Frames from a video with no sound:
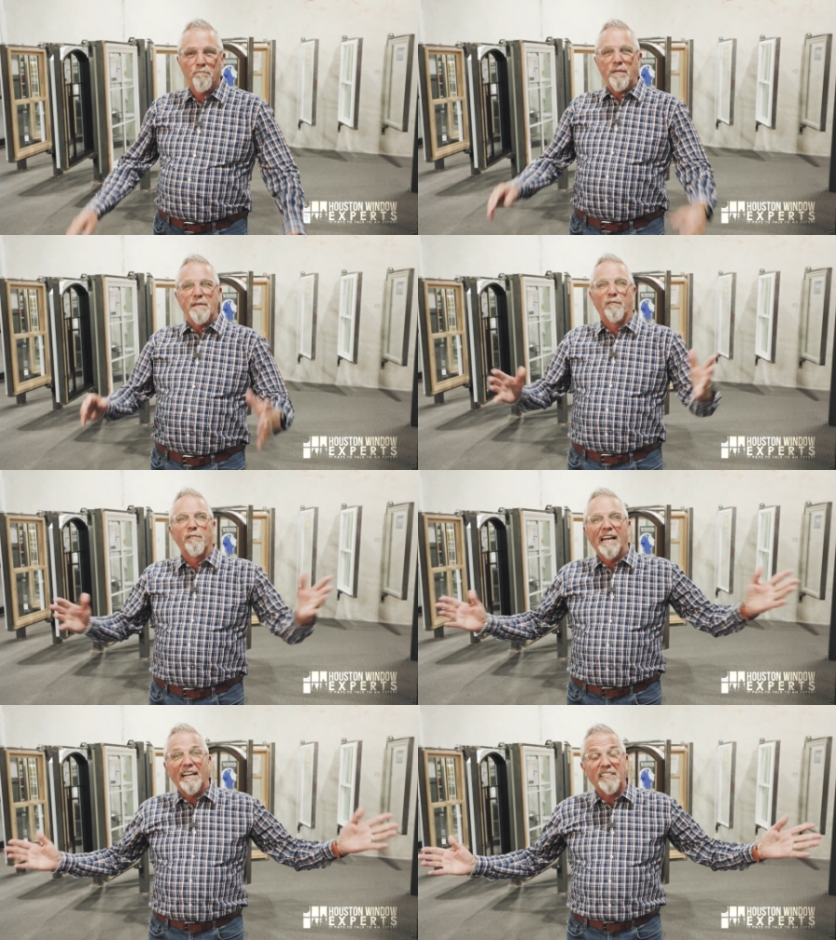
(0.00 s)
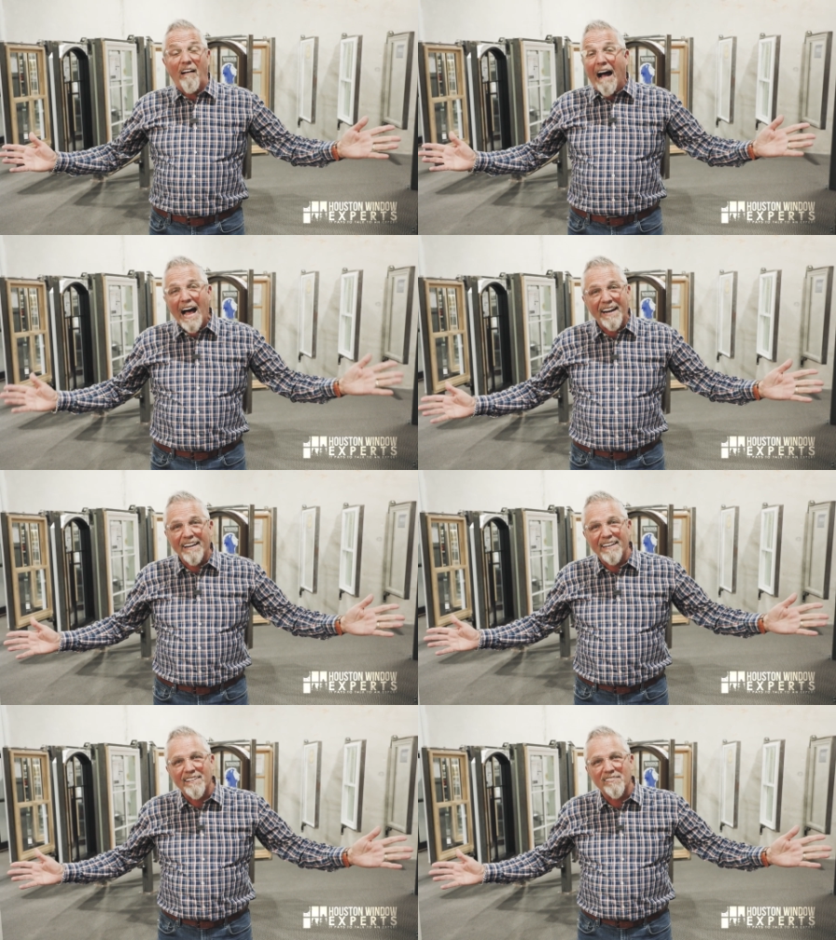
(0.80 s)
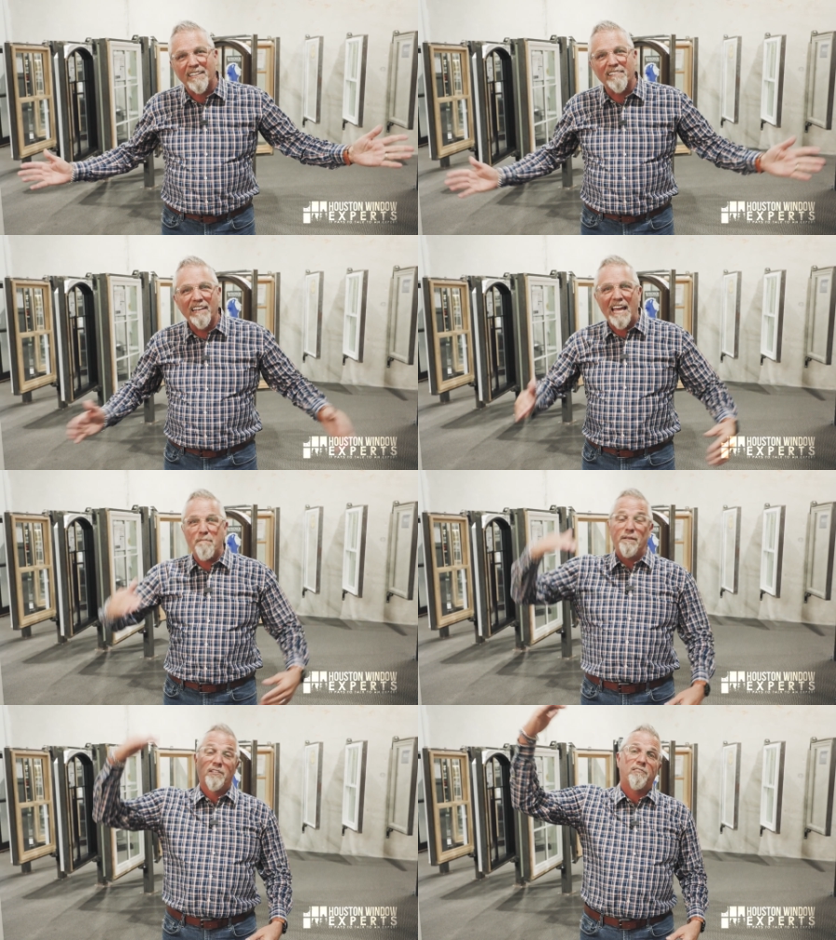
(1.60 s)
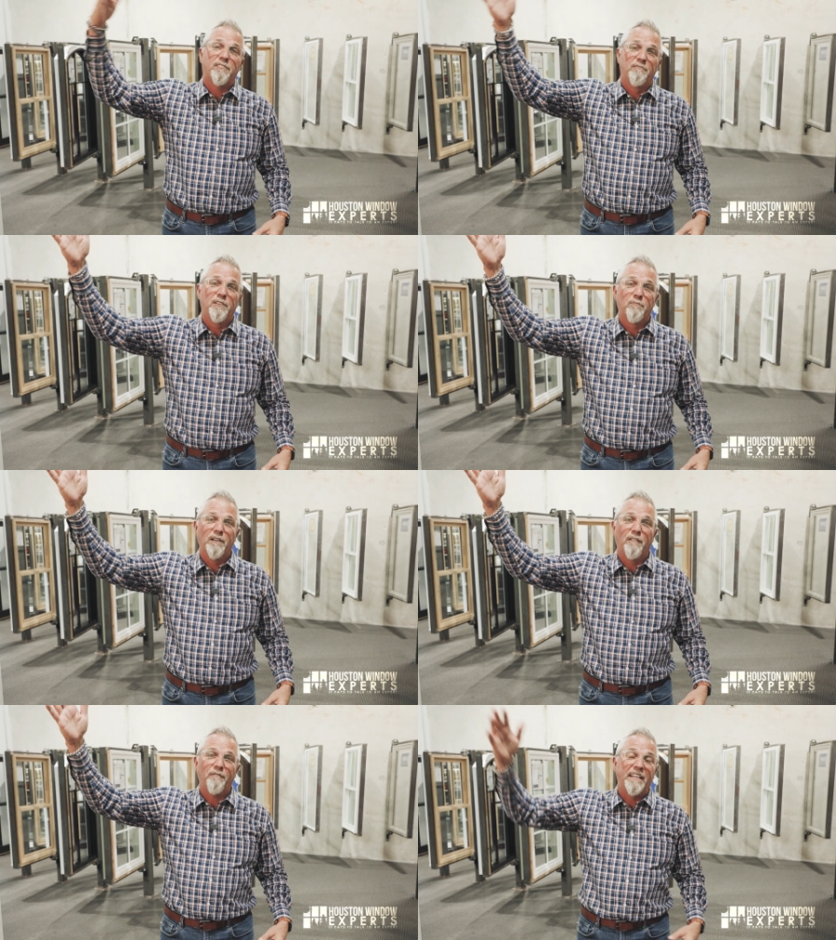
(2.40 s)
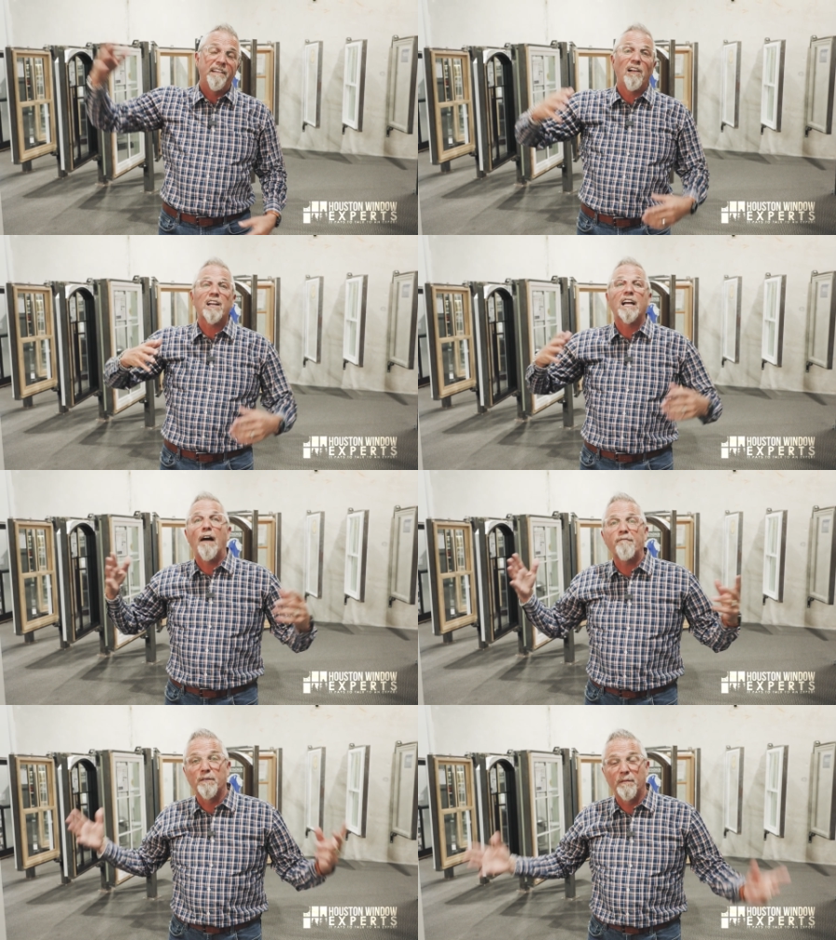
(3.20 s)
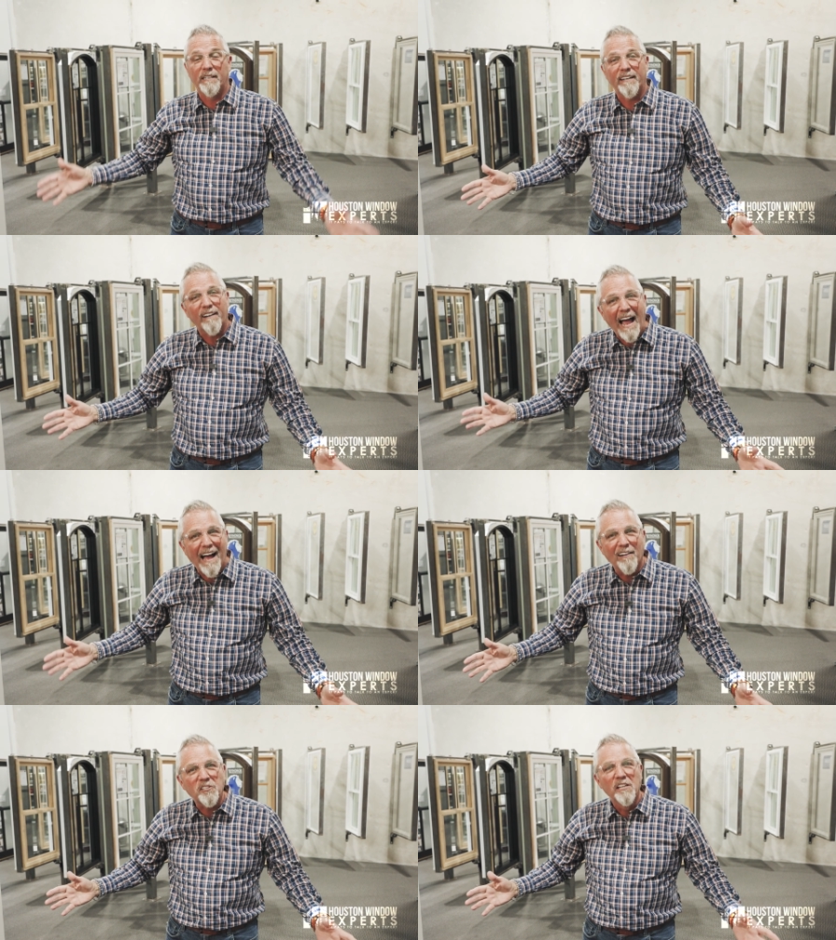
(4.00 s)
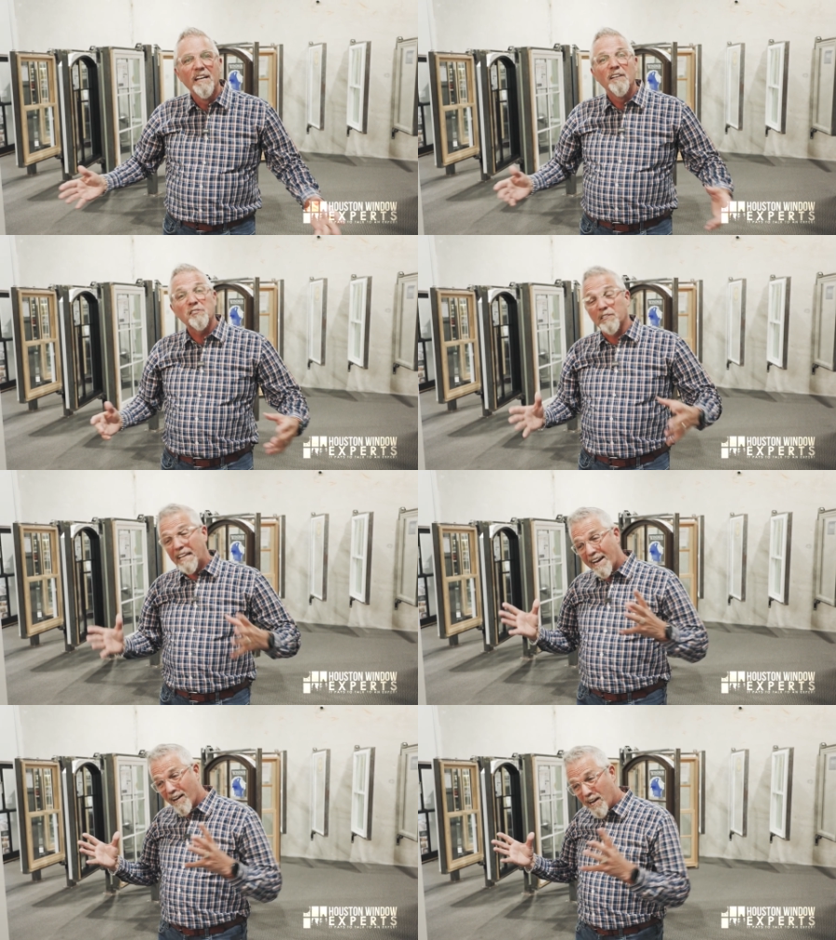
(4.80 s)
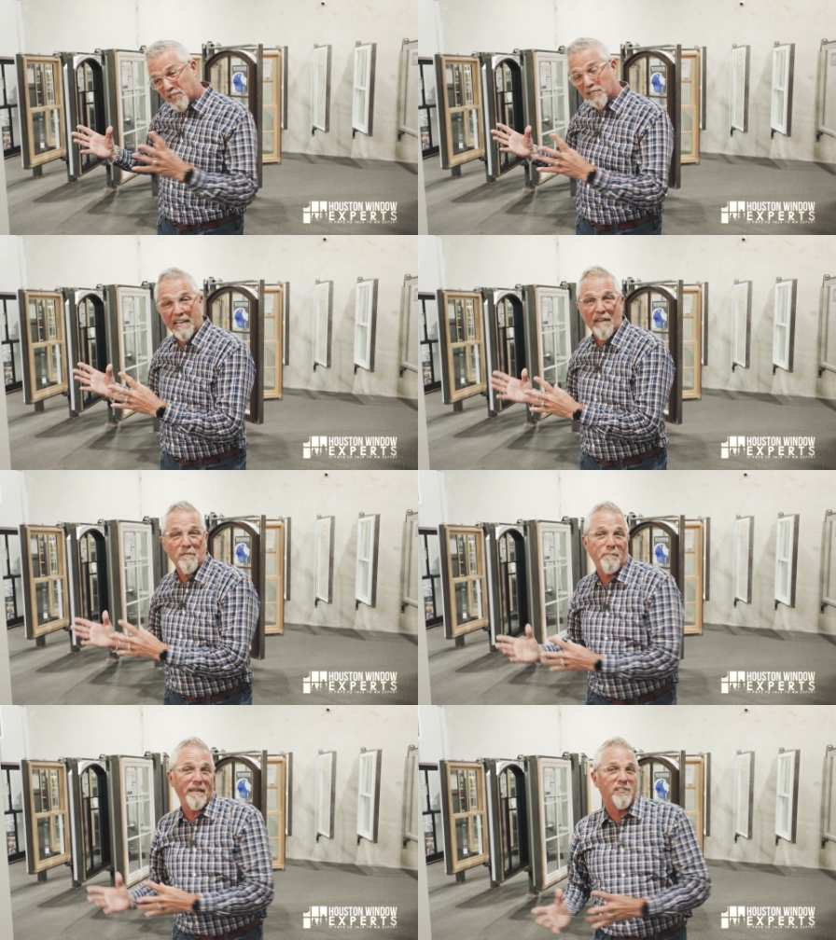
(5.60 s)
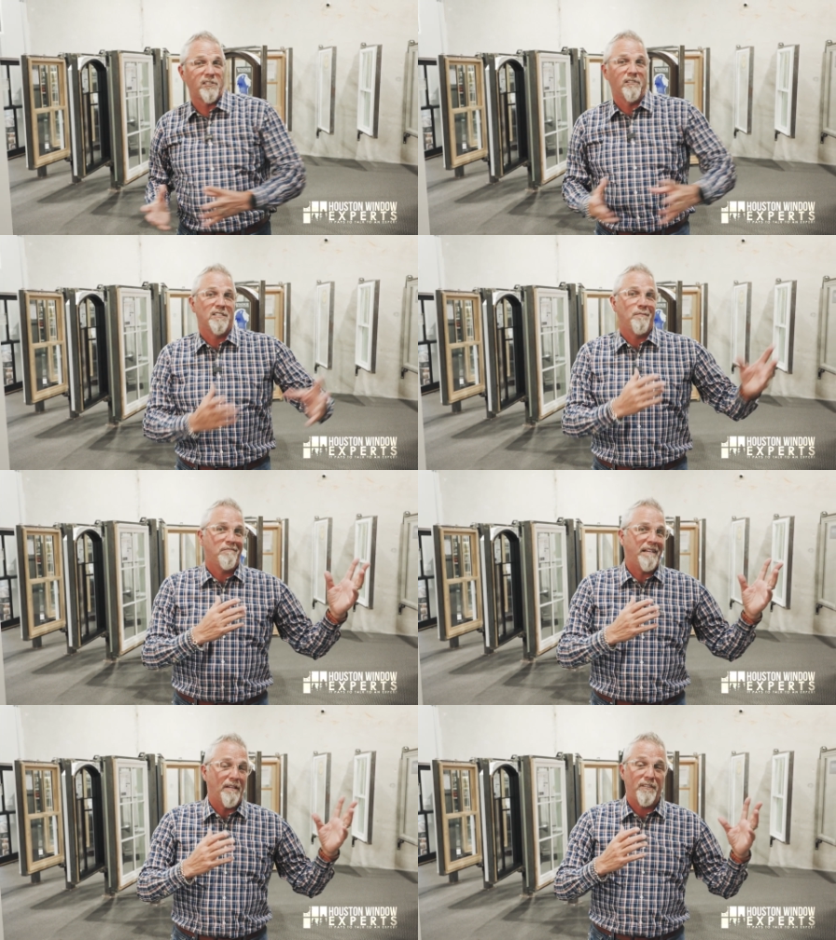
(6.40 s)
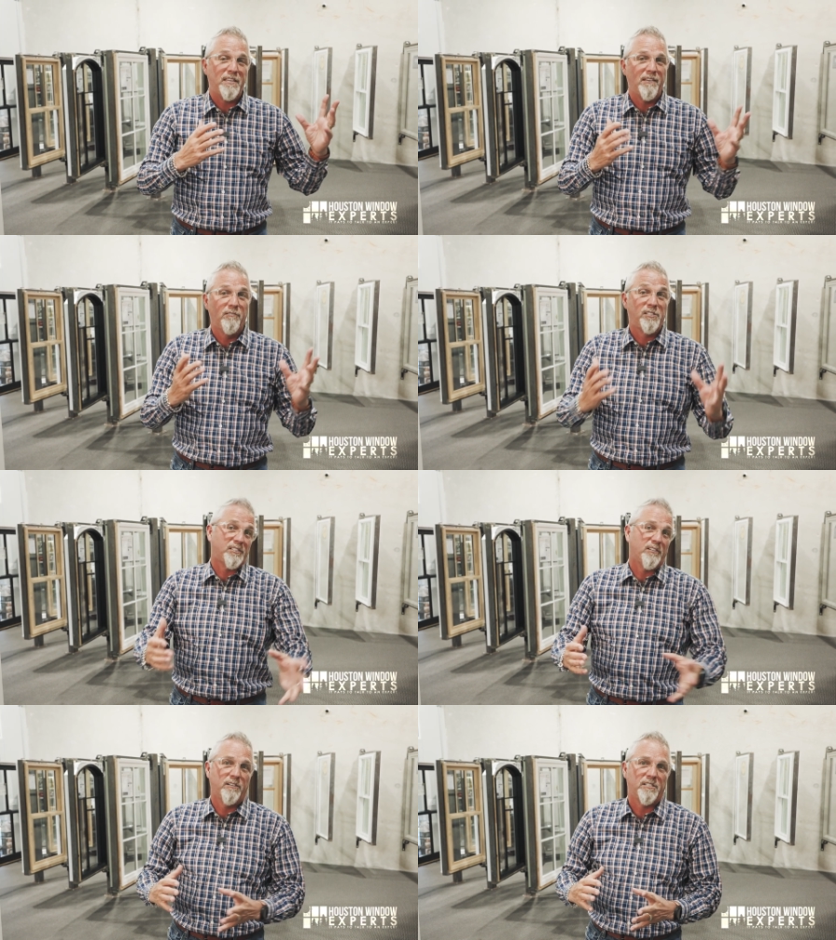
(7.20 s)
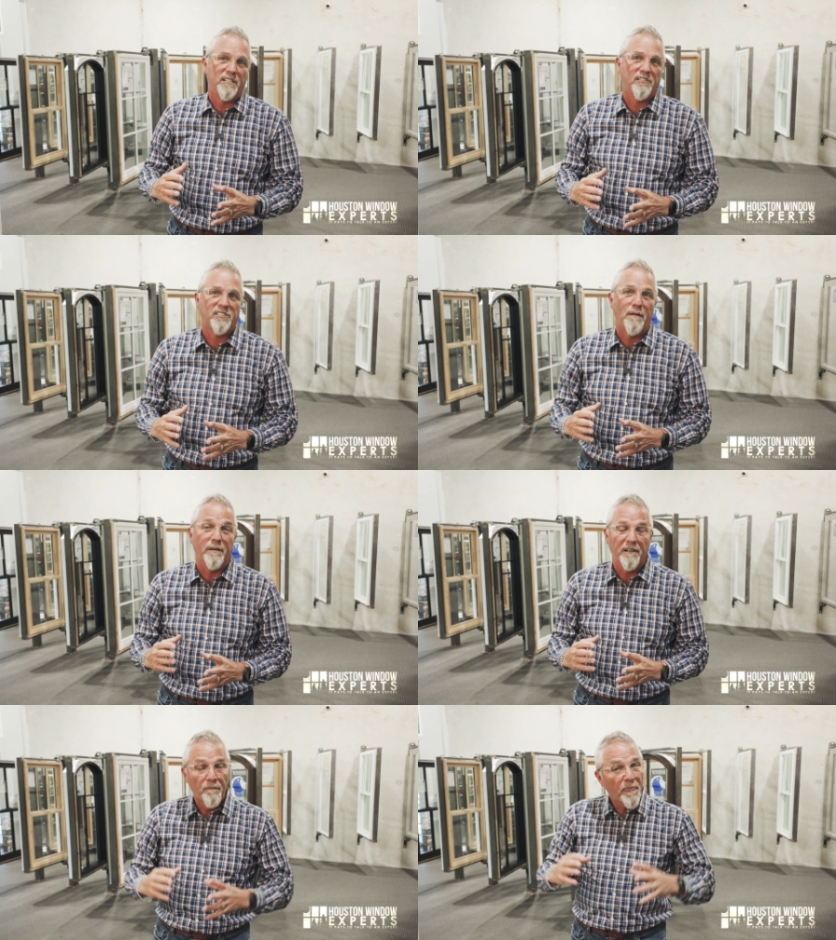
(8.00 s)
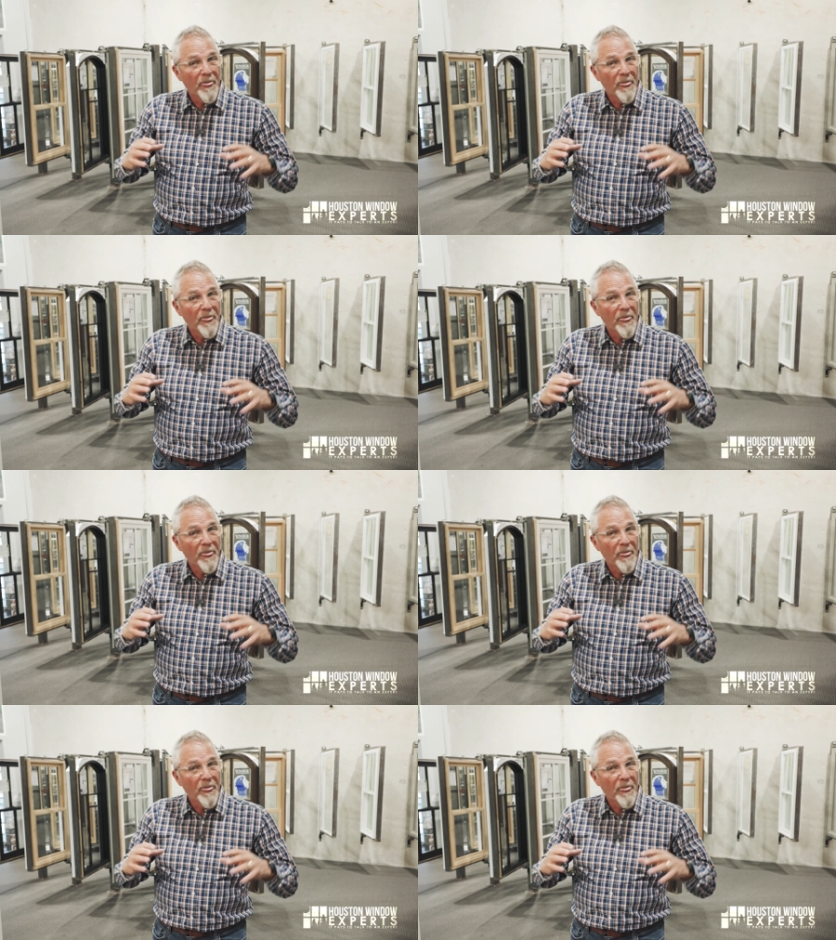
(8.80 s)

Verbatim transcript: People realize how hot it is, that their light bills are through the roof, and they're uncomfortable in their house, so they also have a big surge. I mean, we have a huge surge in the summer.